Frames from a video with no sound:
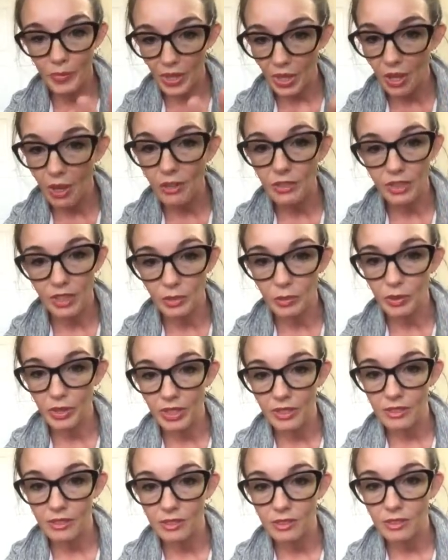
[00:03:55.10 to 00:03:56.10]
they all need a
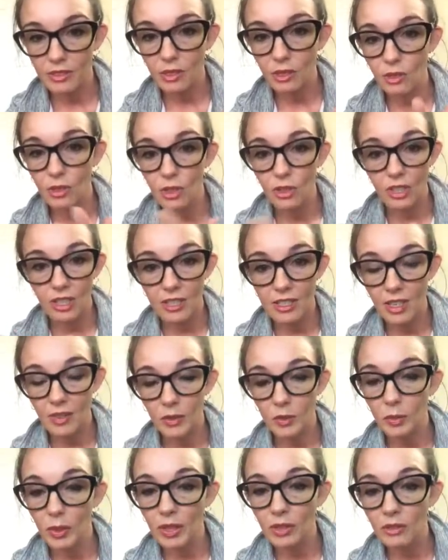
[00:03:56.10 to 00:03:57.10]
place. So your kids
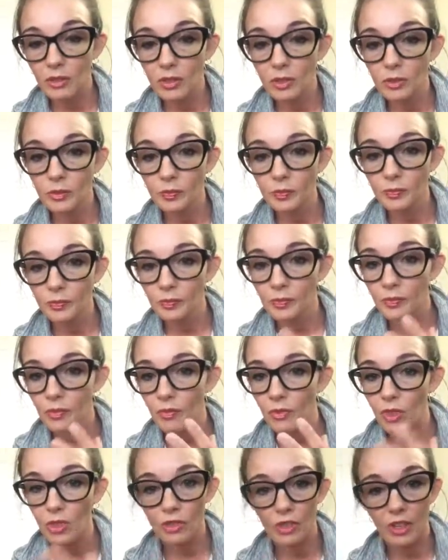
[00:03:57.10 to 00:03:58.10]
have a bedroom,
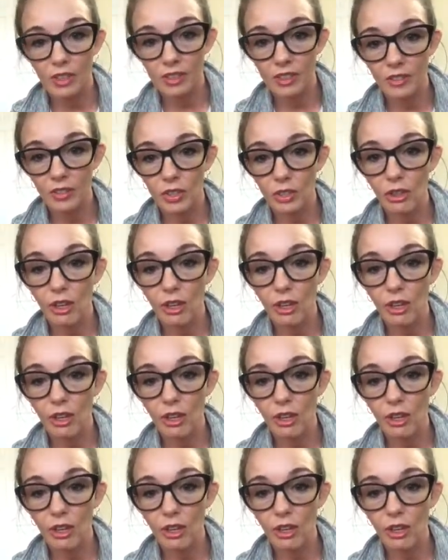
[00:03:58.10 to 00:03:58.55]
your dogs have a